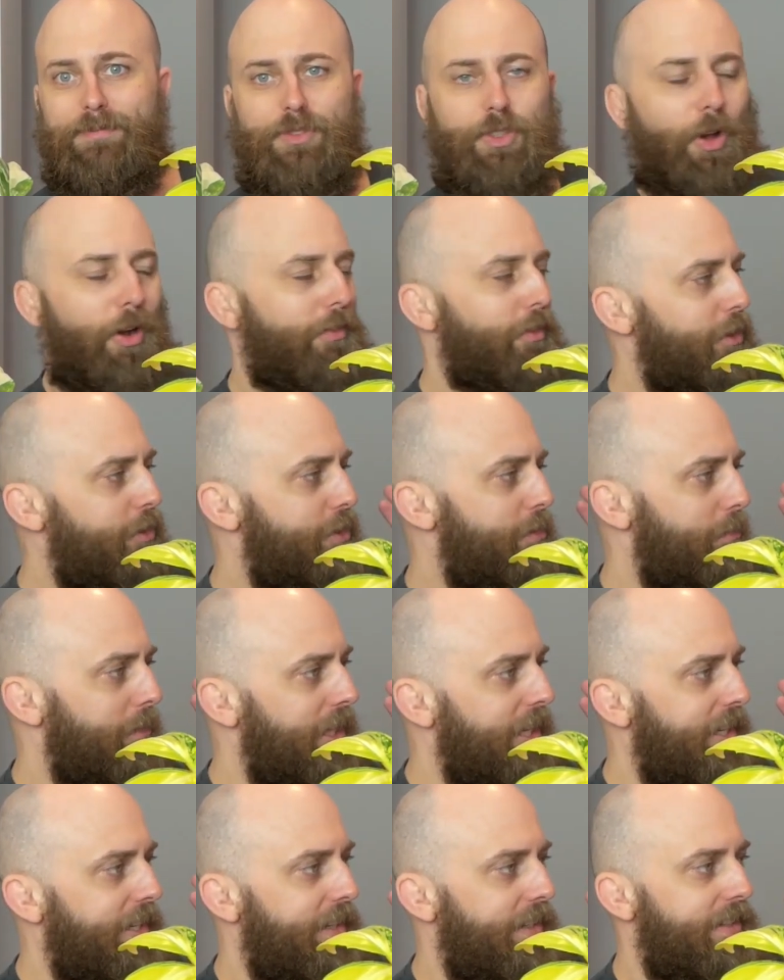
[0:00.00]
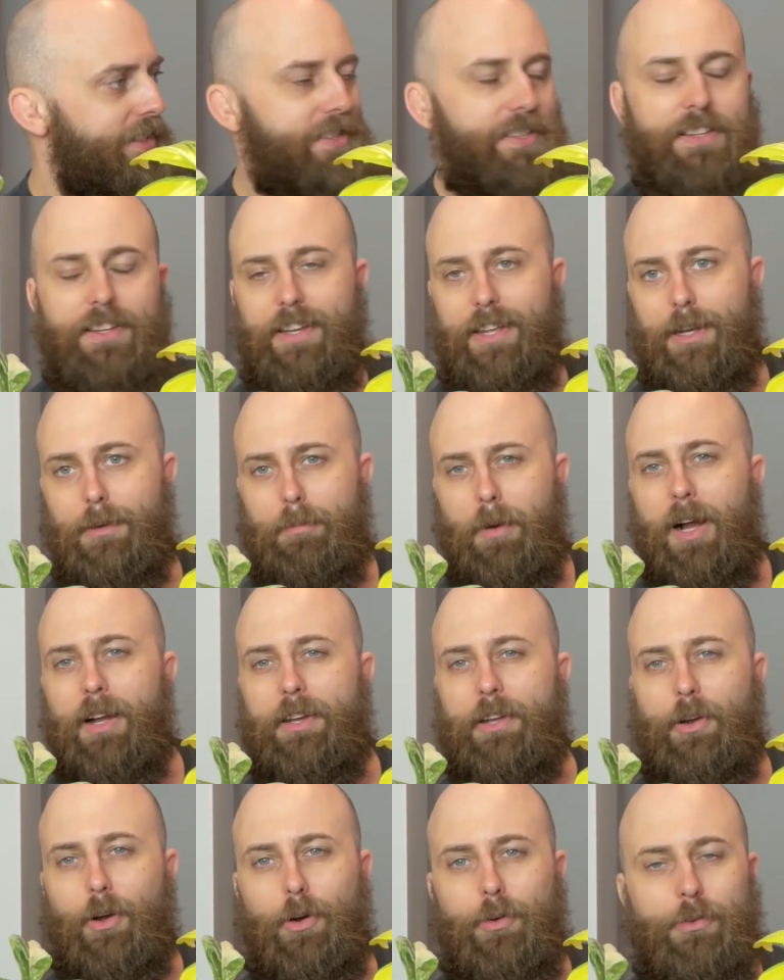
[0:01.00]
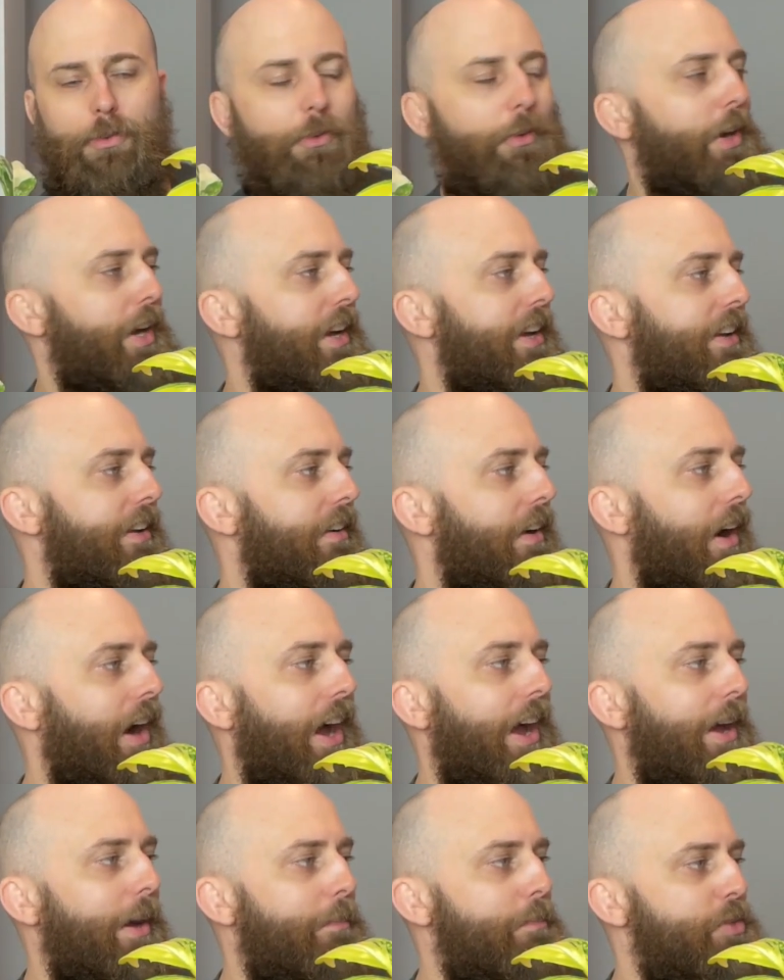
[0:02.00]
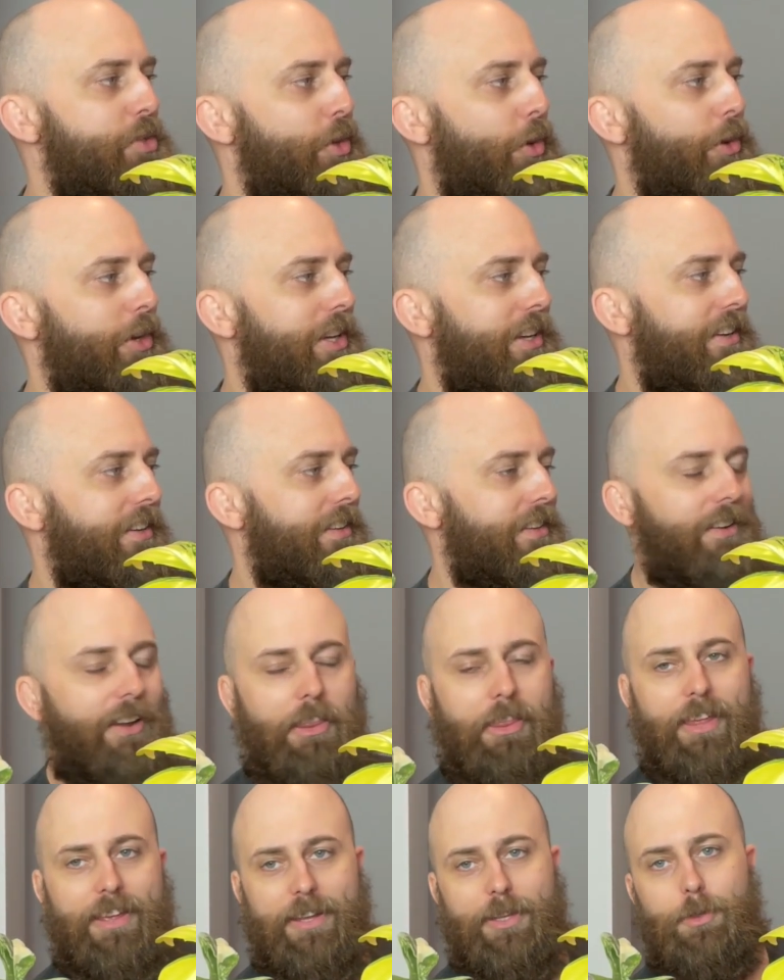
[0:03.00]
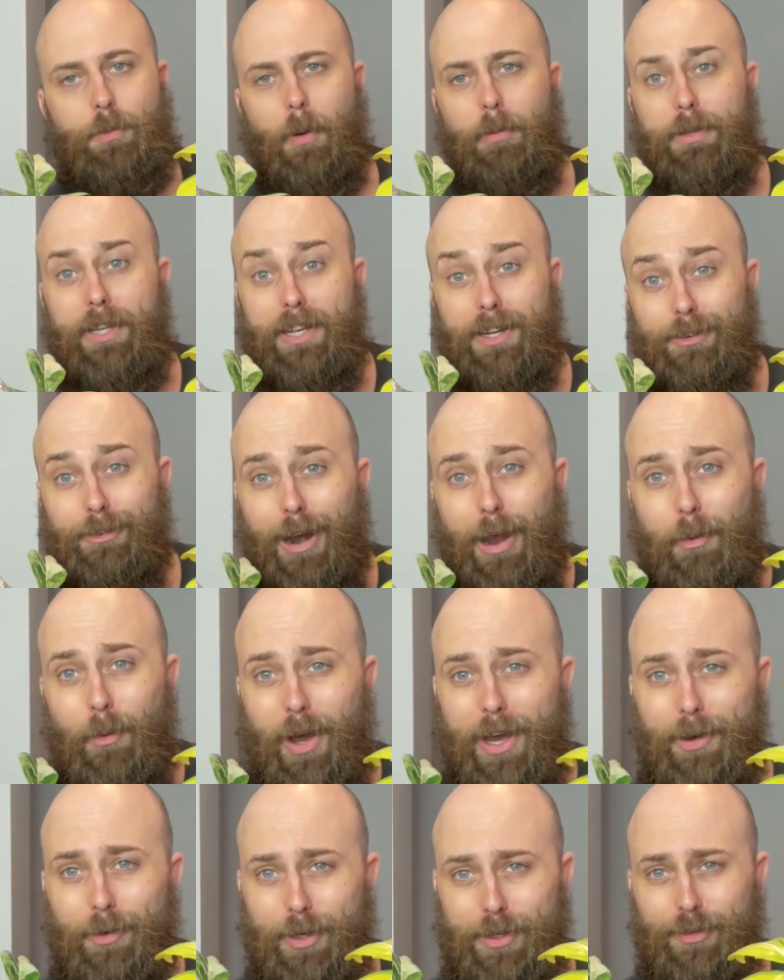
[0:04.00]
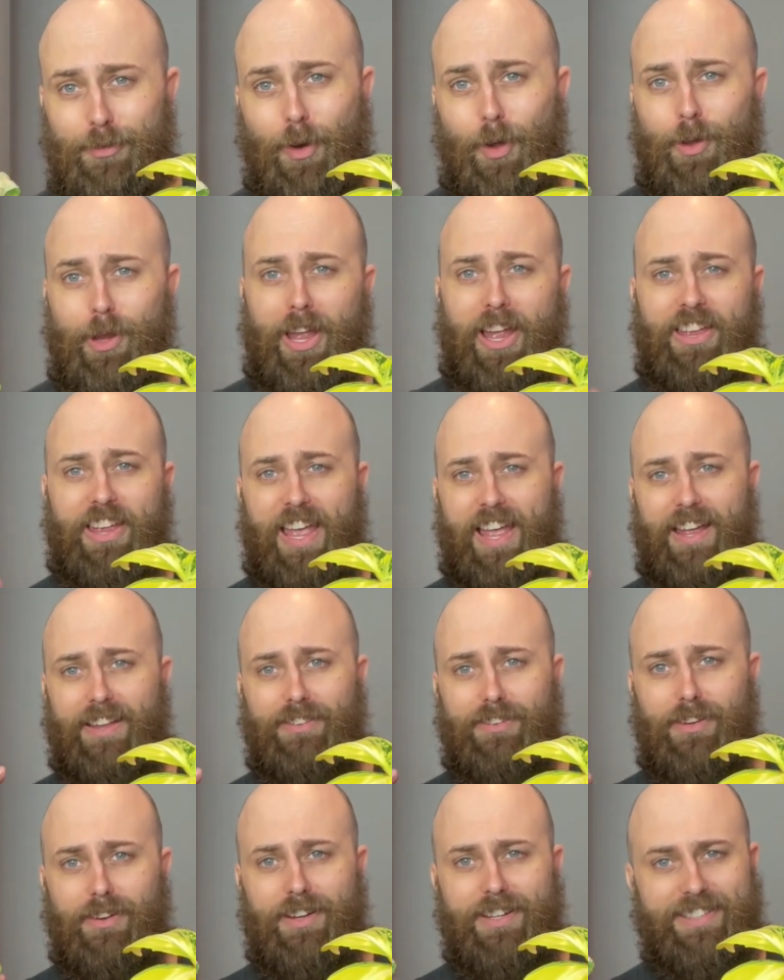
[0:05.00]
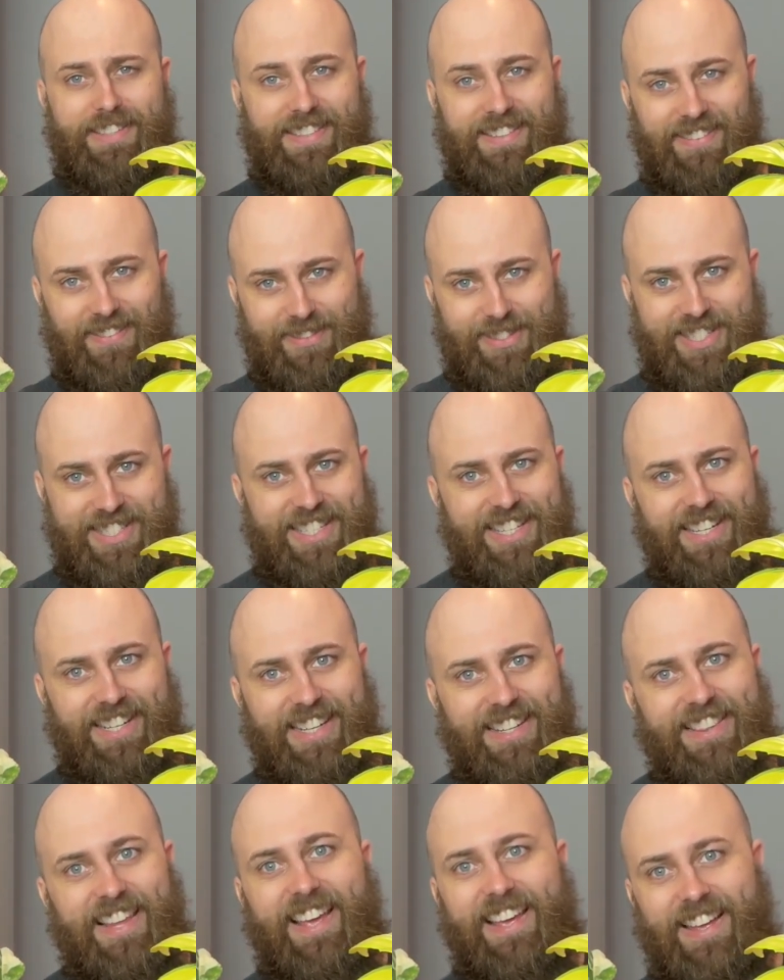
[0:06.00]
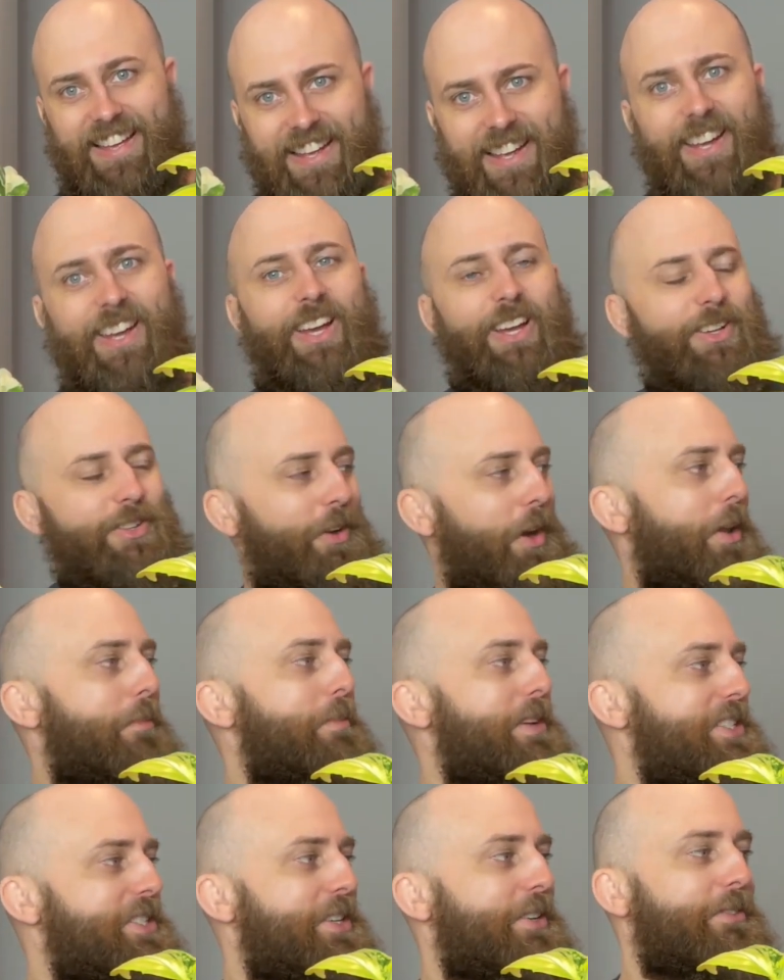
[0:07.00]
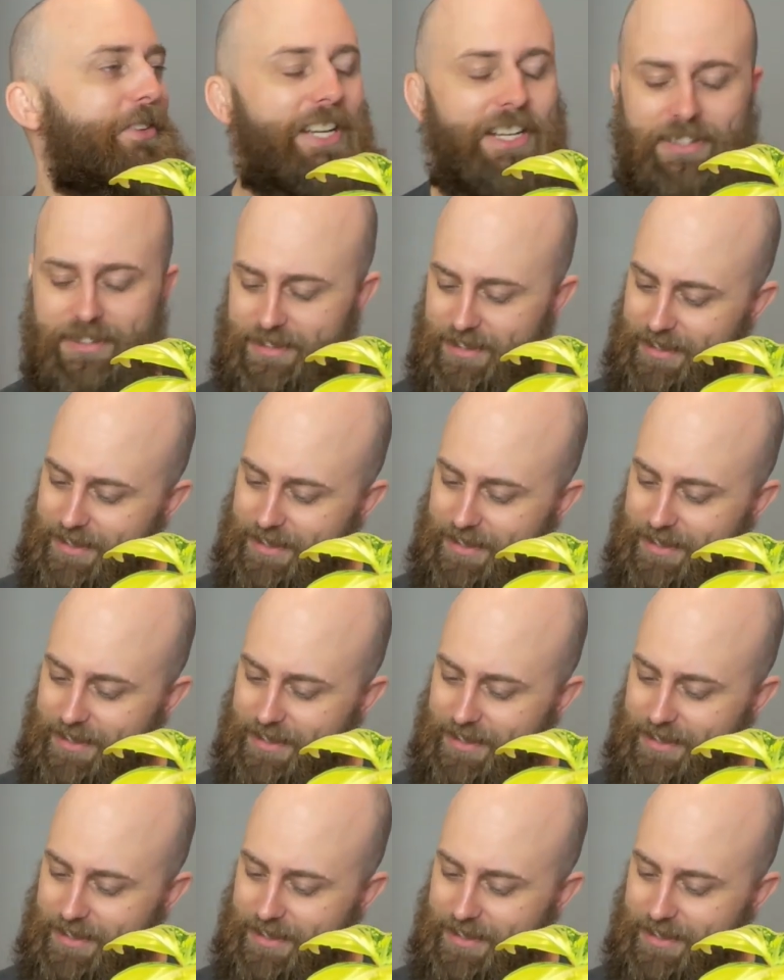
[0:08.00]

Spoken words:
so I've got some leca sitting in a bucket off screen. I am soaking it and I think it's probably a great way to exfoliate your hands, guys. I was digging in there trying to mix it around